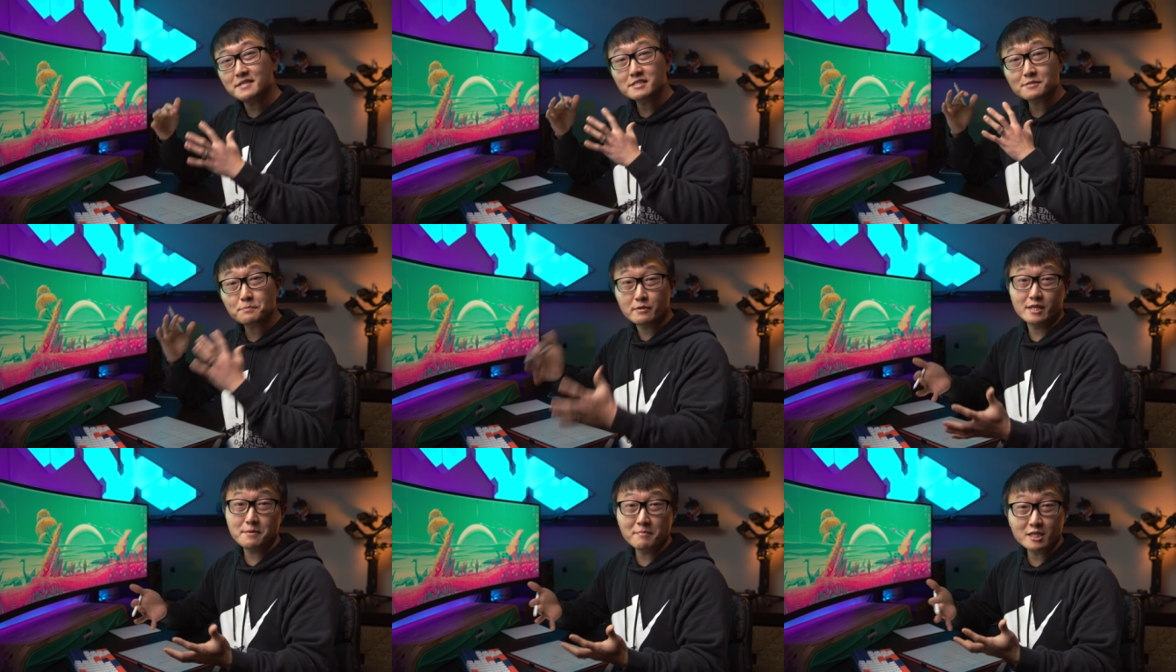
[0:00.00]
is
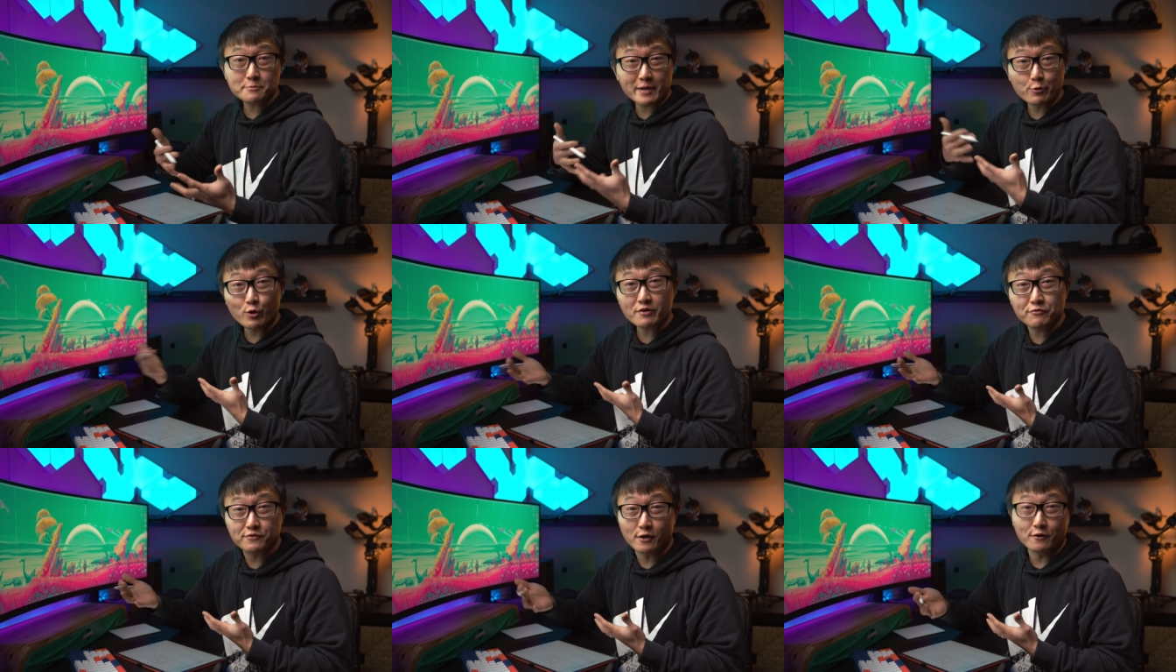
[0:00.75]
pretty much my
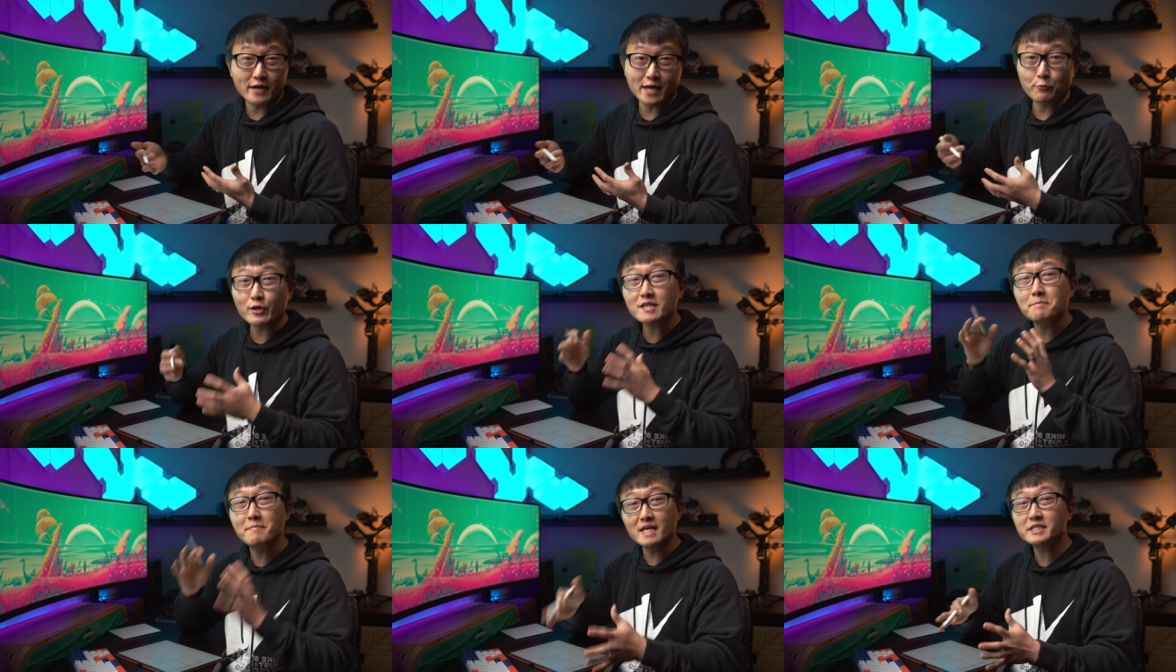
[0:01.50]
workflow. And I
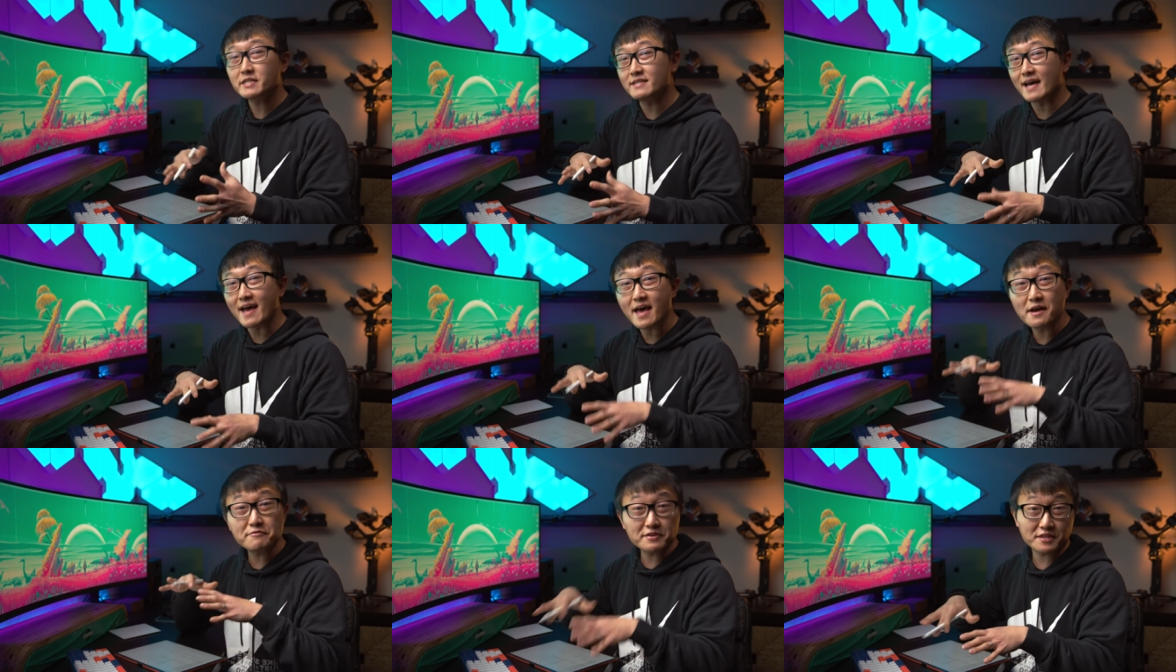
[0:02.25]
wanna mention that
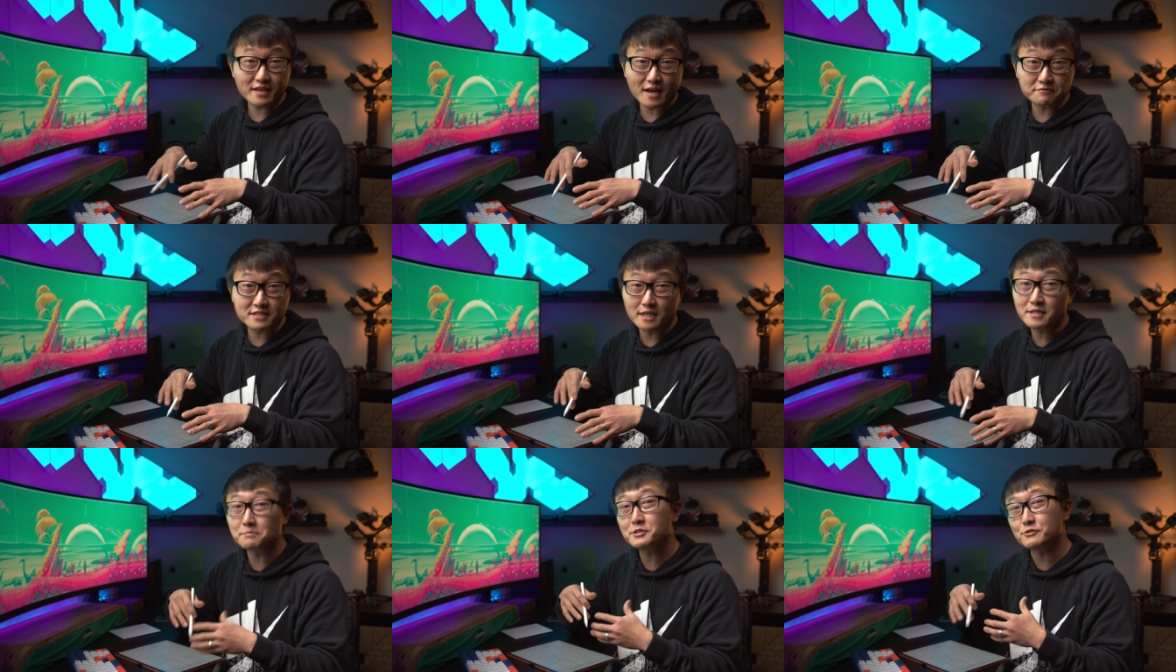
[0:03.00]
everything I've
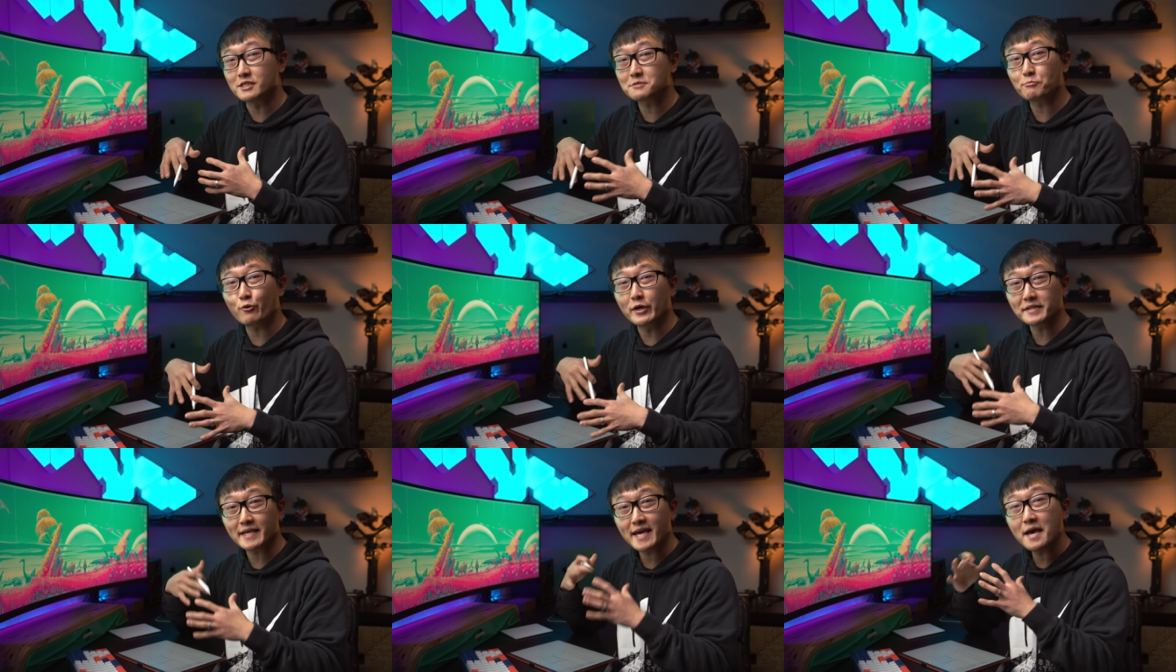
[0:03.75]
done up to this
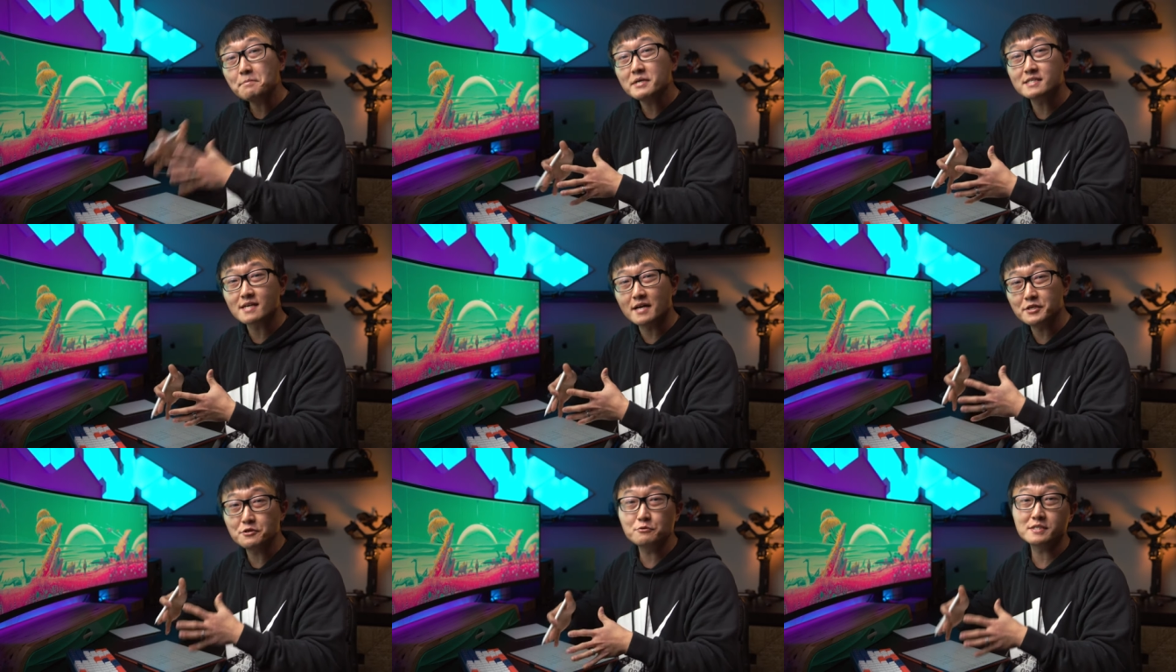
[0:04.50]
point can be
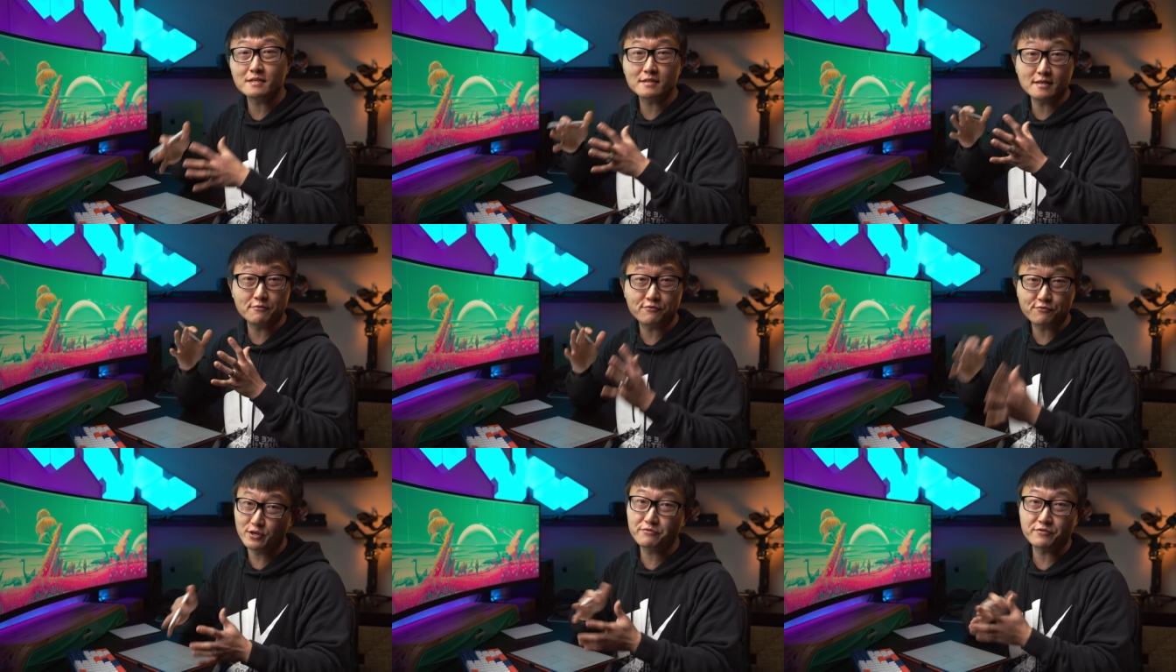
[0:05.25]
done using the
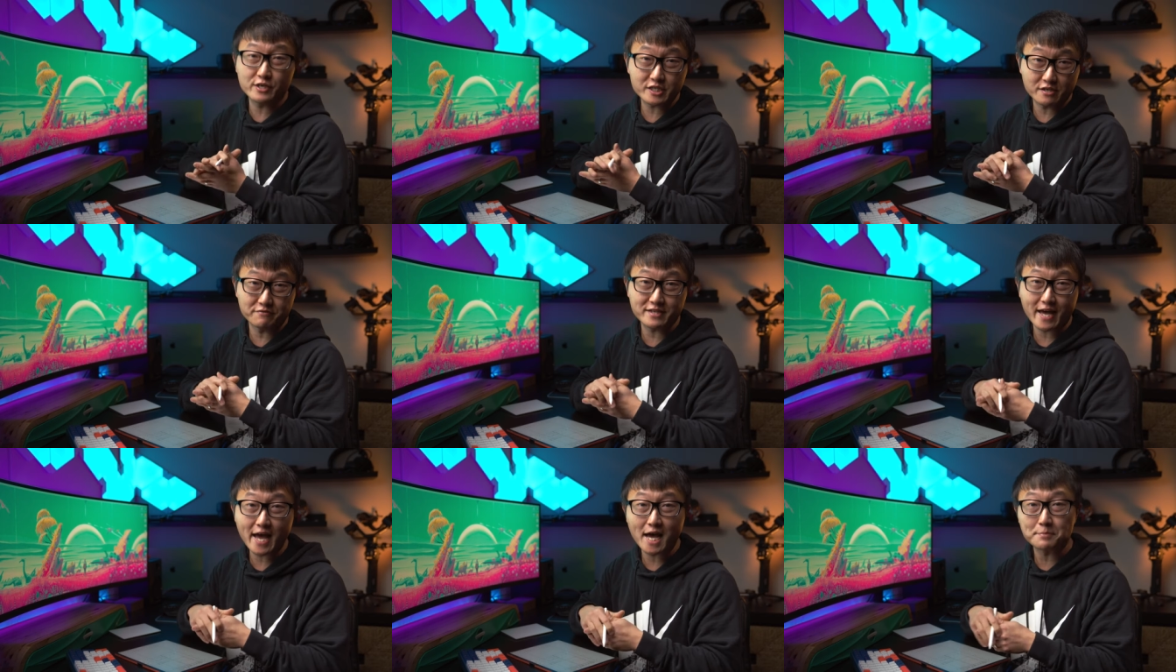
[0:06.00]
free version of
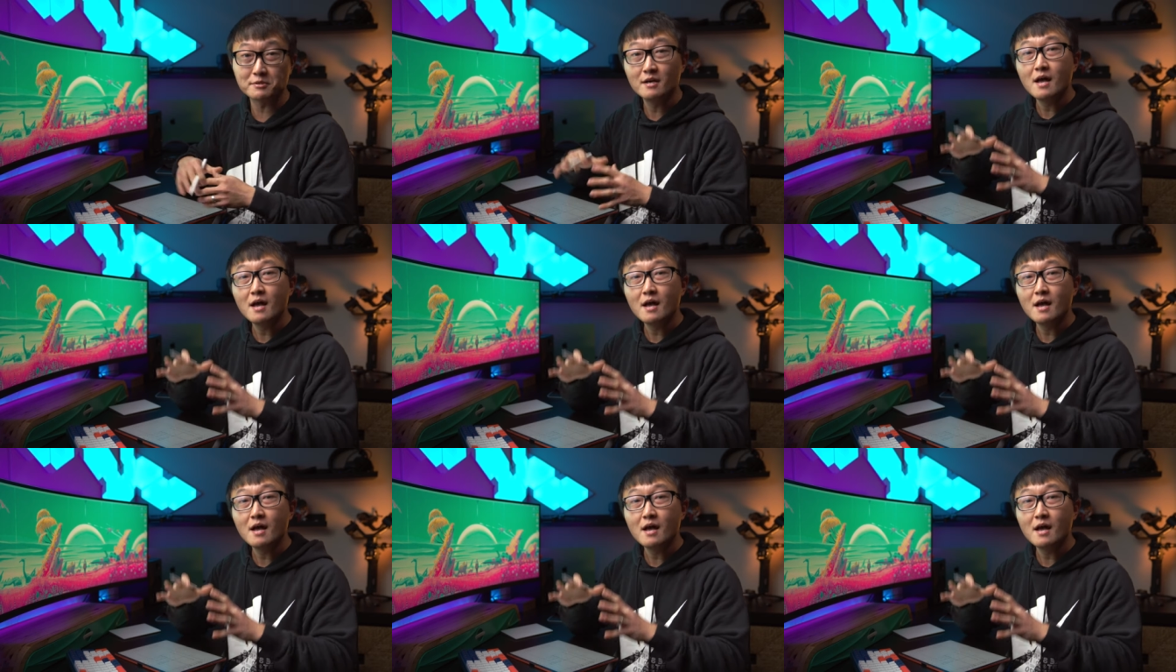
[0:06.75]
the app.